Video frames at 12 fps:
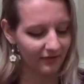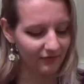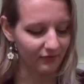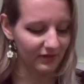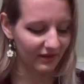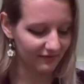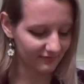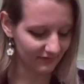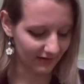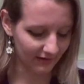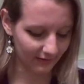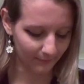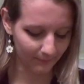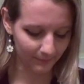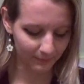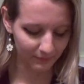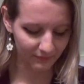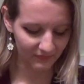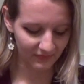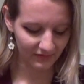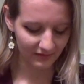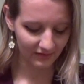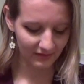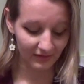So yes,
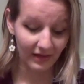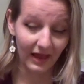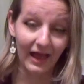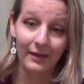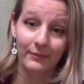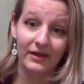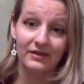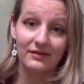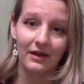I made